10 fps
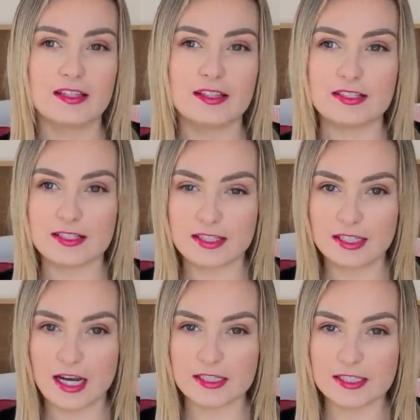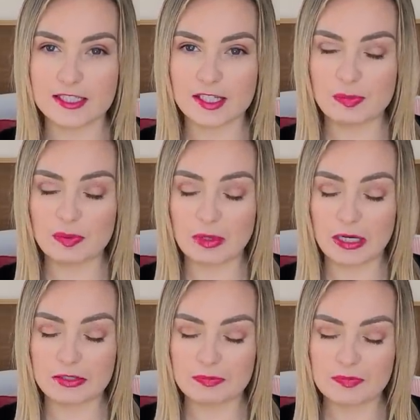This is the 90s, keep in
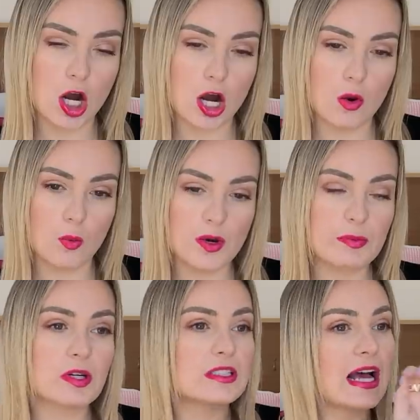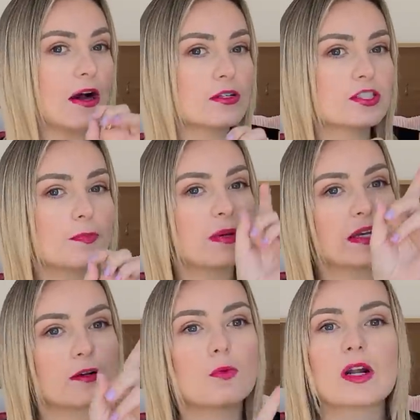mind. We were allowed to
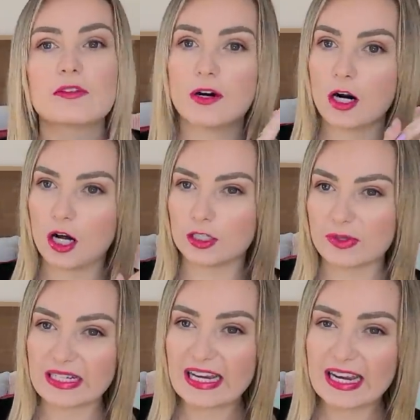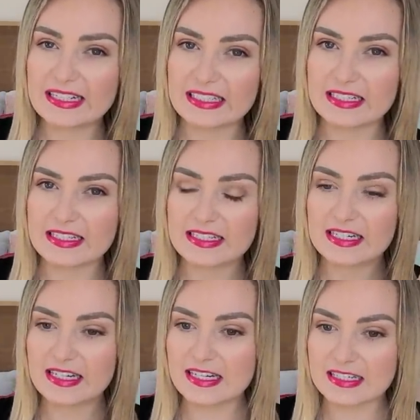pick one of our Halloween candies to
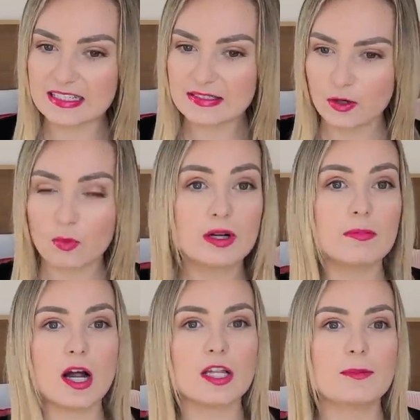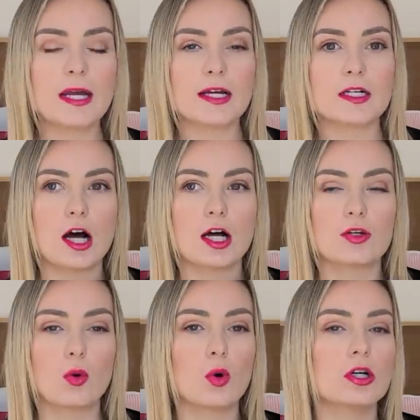eat. What did Molly pick? An
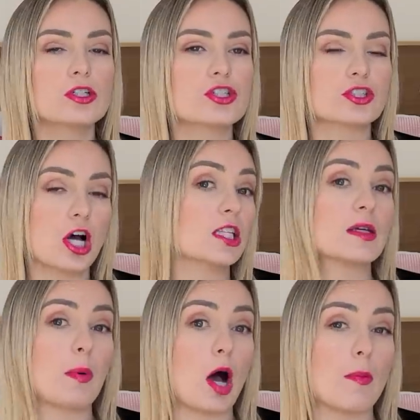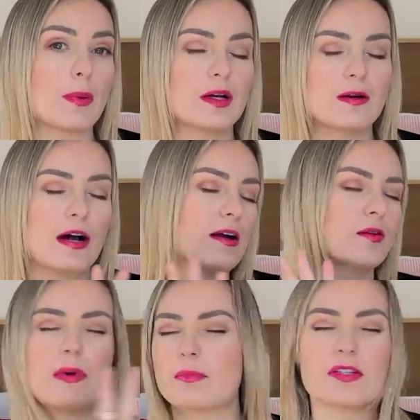orange lollipop. I
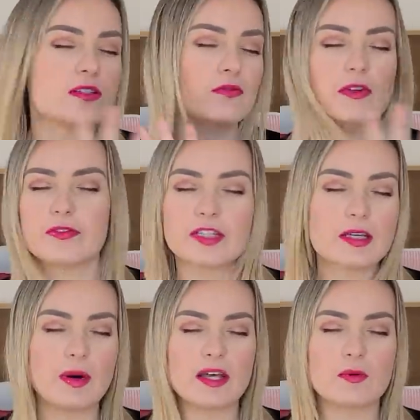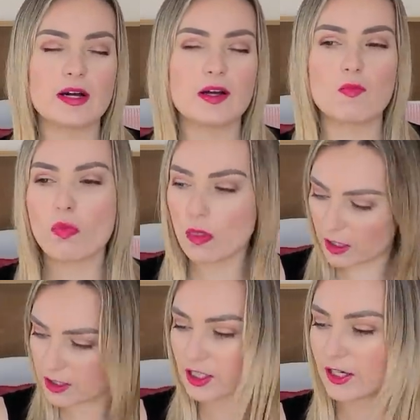remember this vividly, by the way.
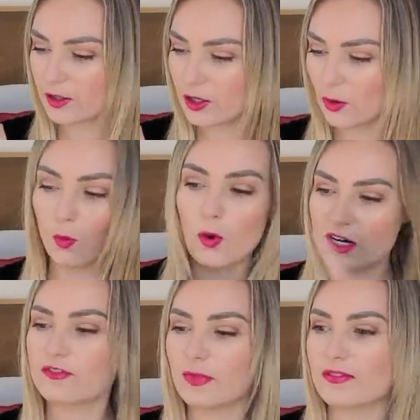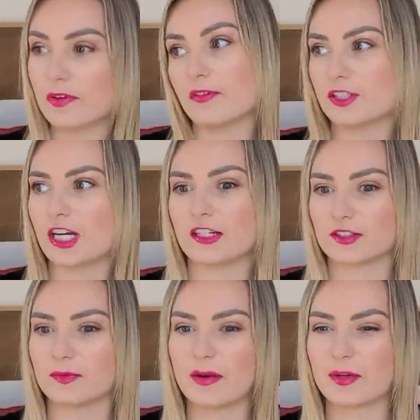It's like one of my vivid
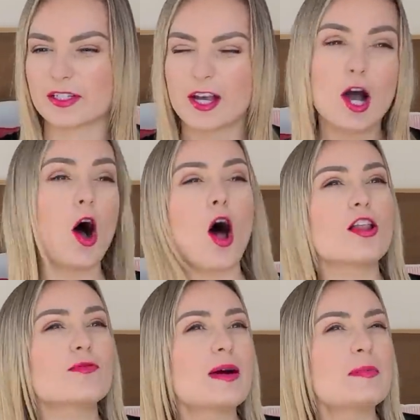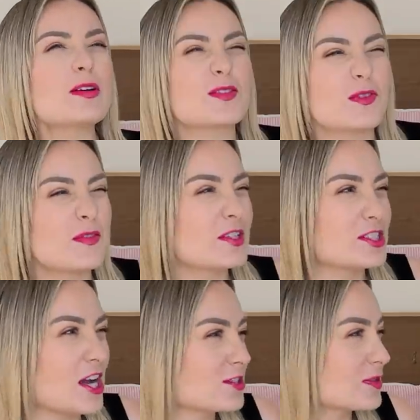childhood memories. All of my most vivid
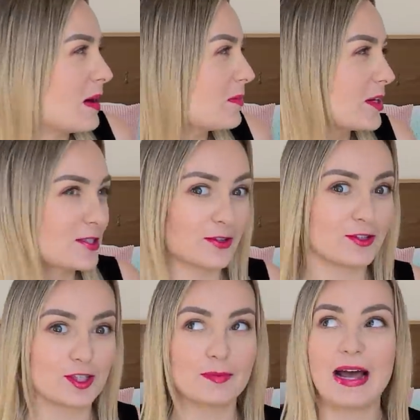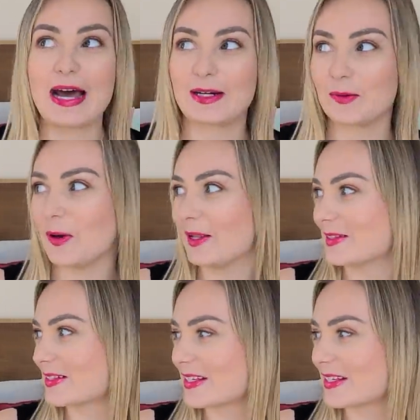childhood memories are the traumatic ones.